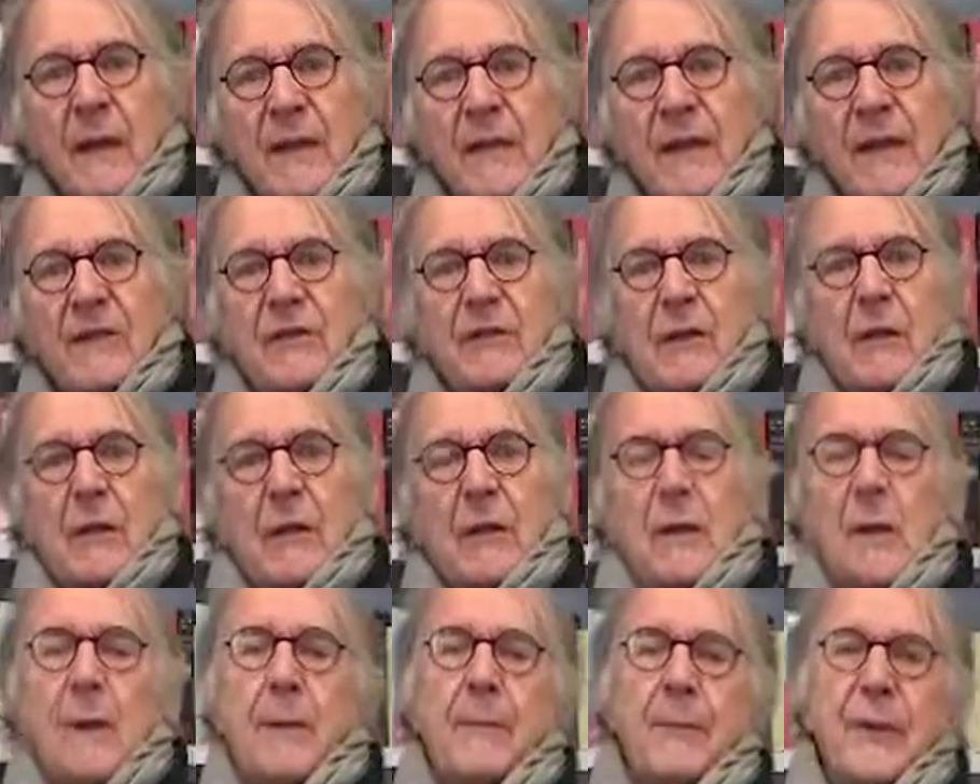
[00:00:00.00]
this
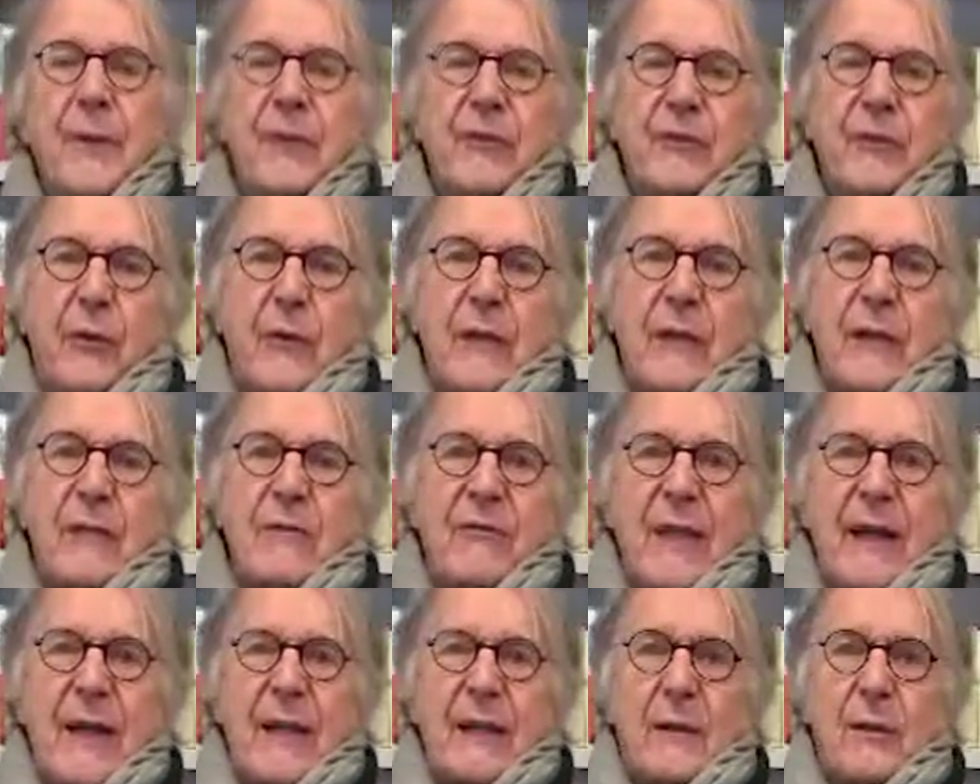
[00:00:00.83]
peaceful
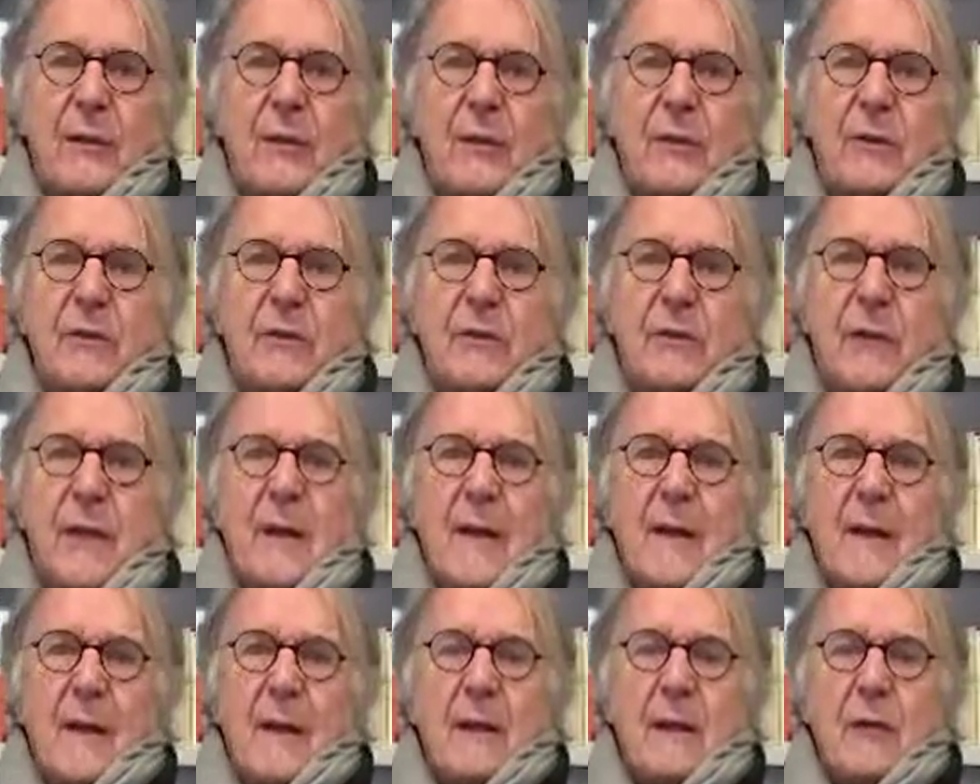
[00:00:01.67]
environment
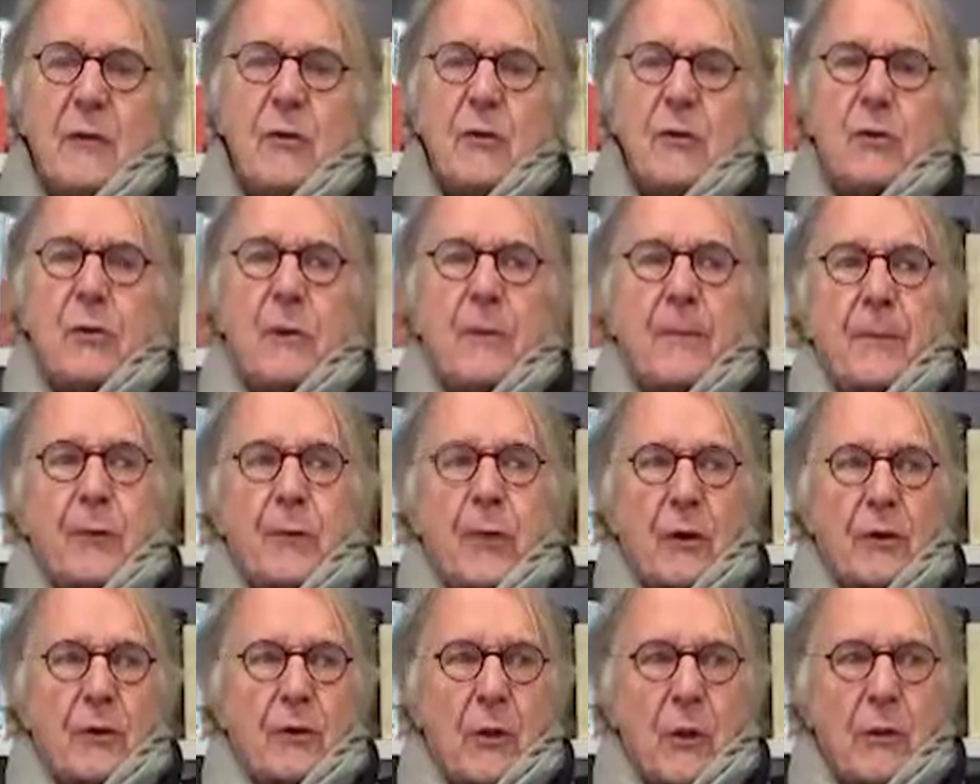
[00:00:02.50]
in Europe,
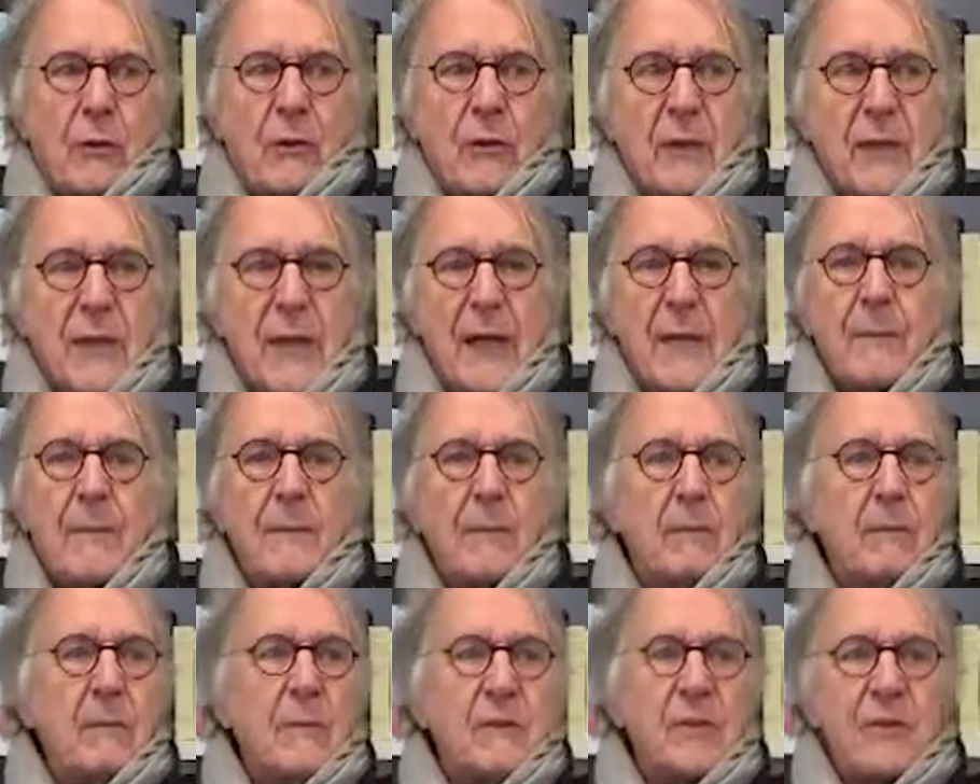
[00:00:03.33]
not only
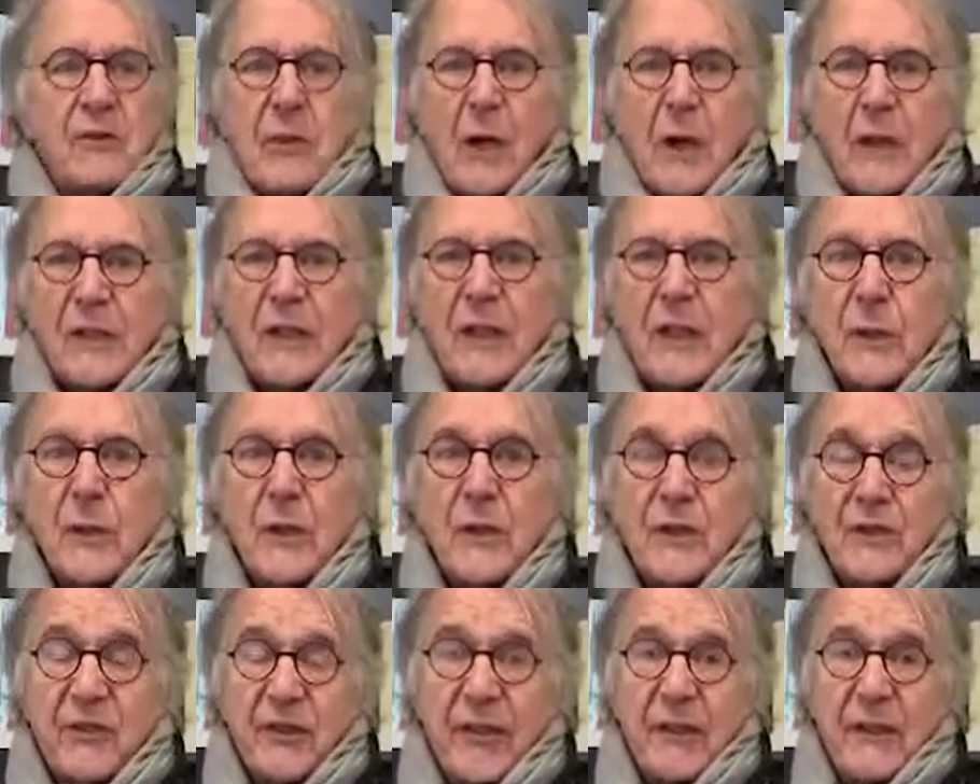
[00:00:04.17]
starting with
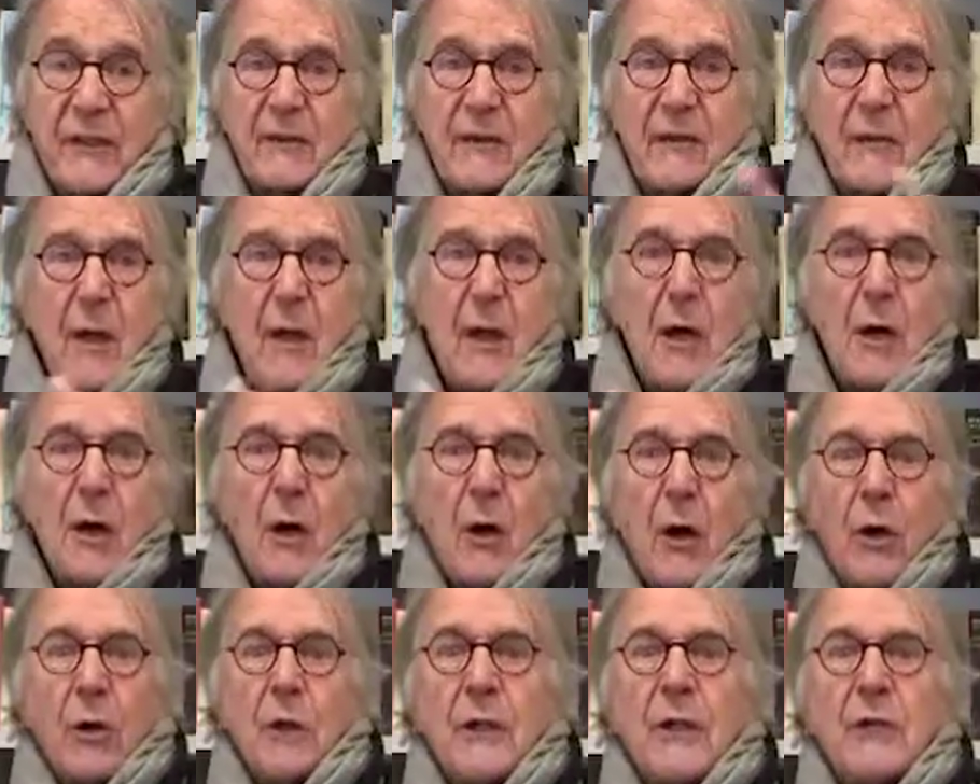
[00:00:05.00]
the six
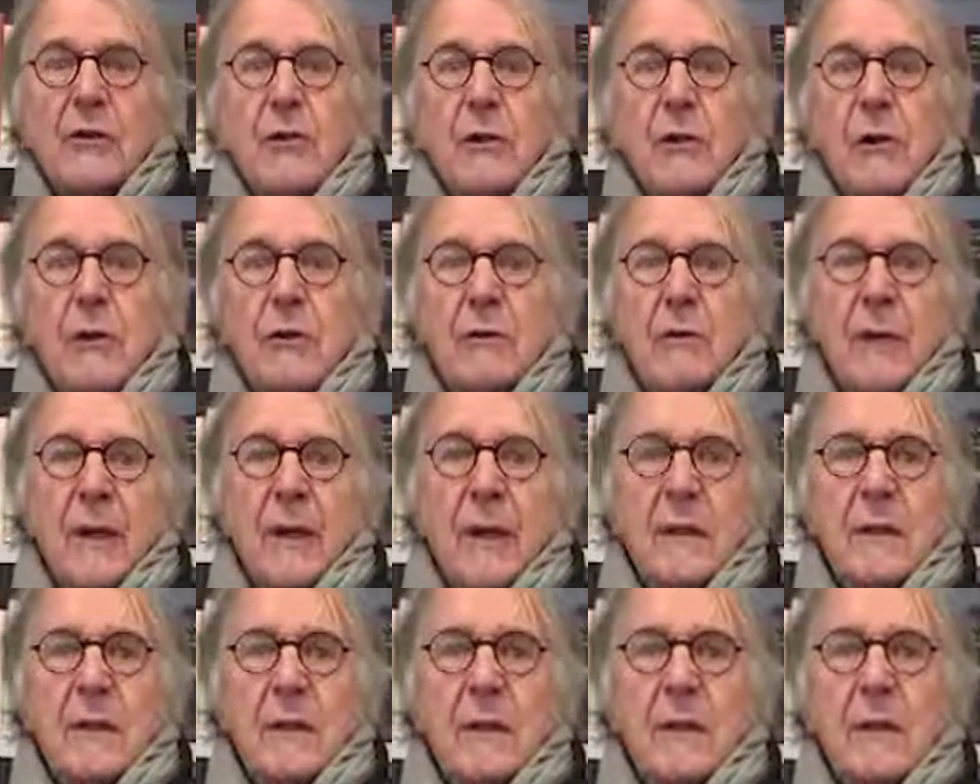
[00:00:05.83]
original
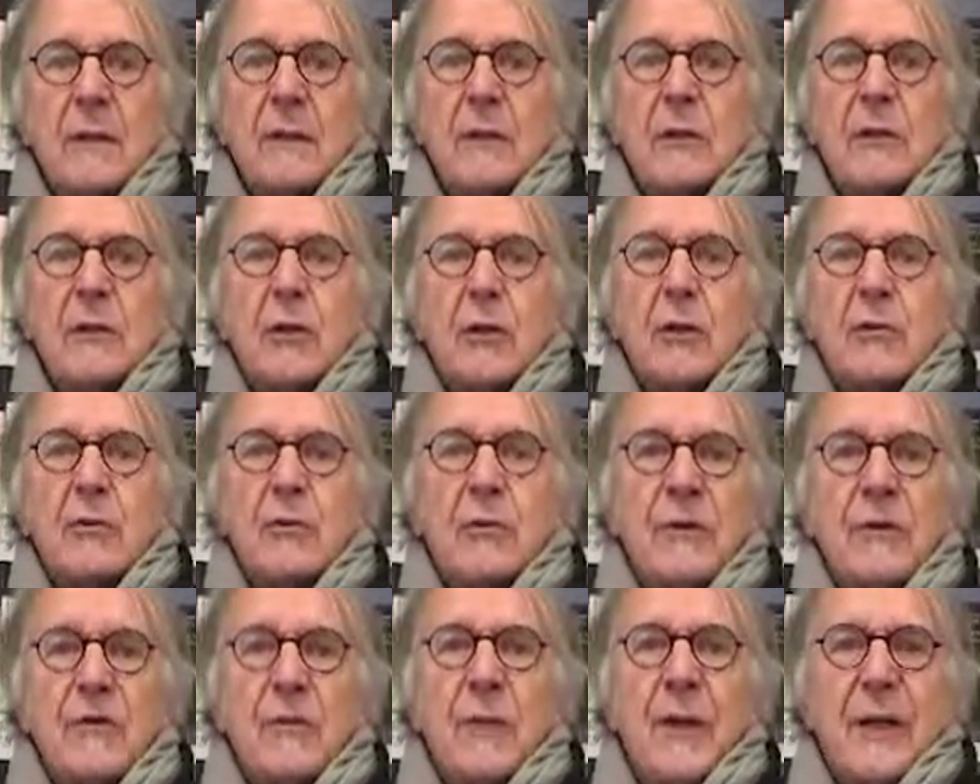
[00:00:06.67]

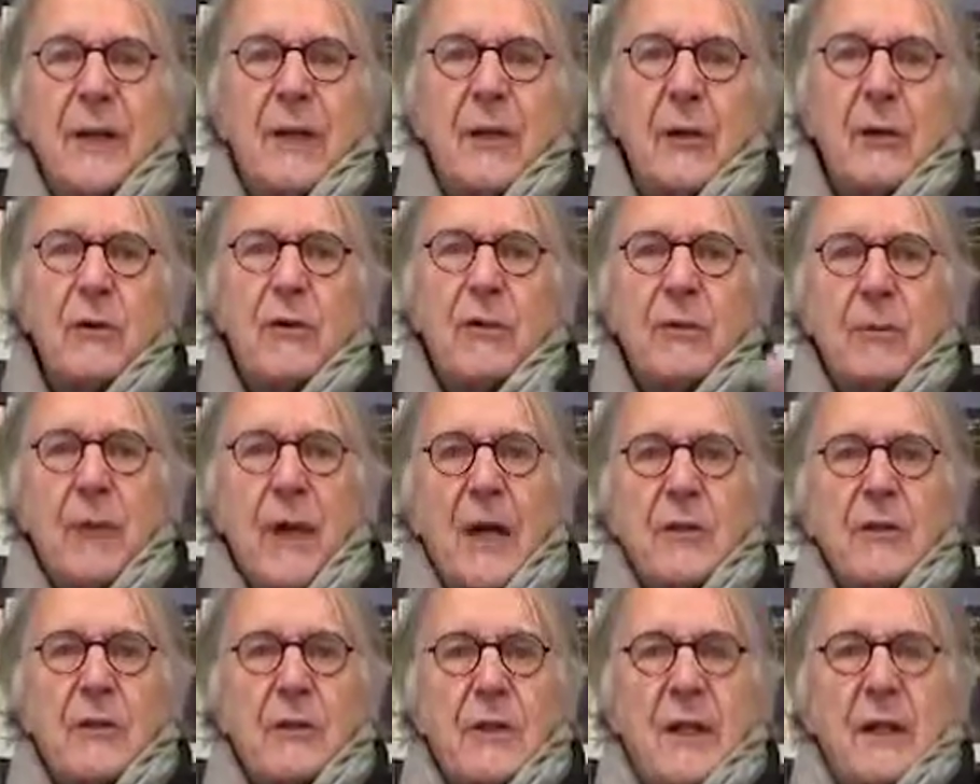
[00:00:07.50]
countries, Benelux,
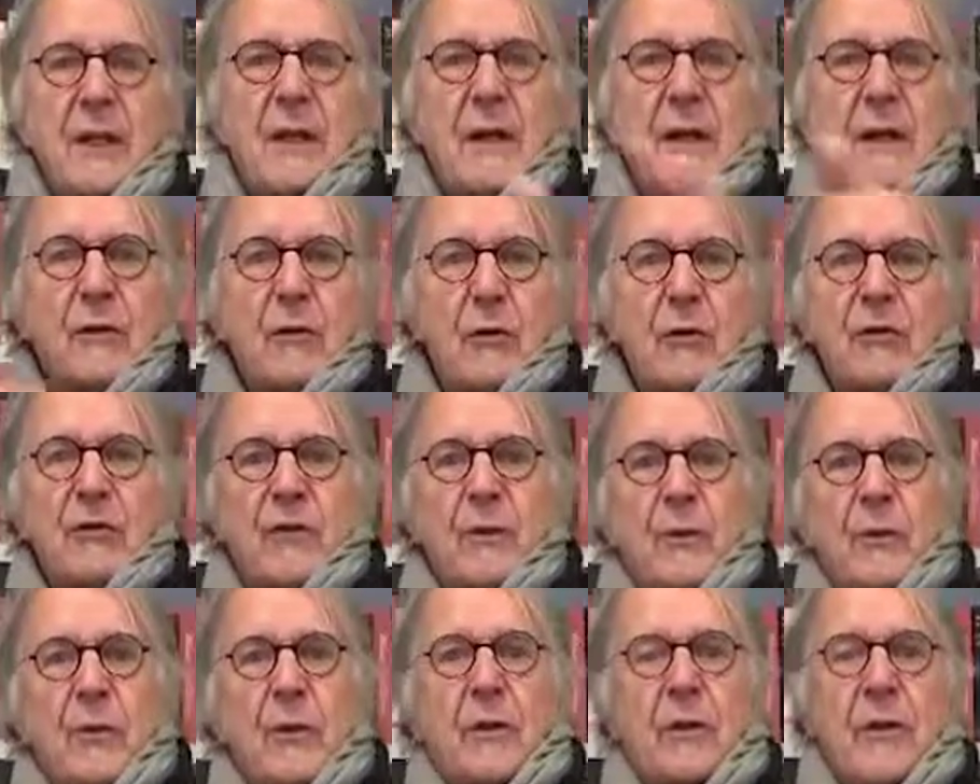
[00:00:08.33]
Belgium, Netherlands,
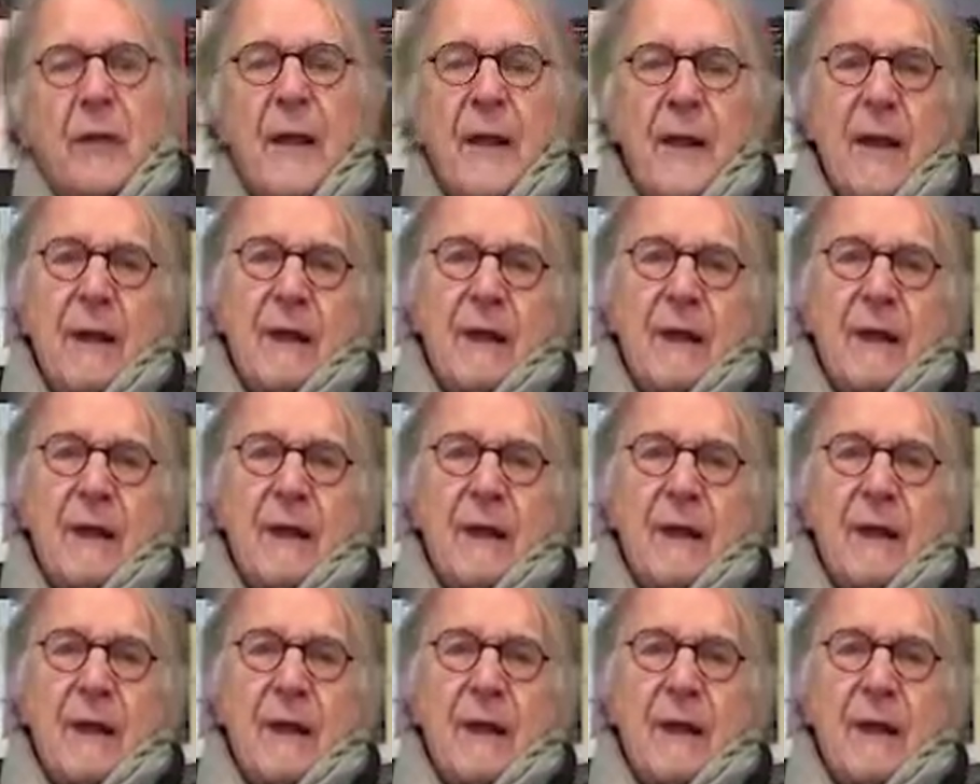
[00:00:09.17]
Luxembourg,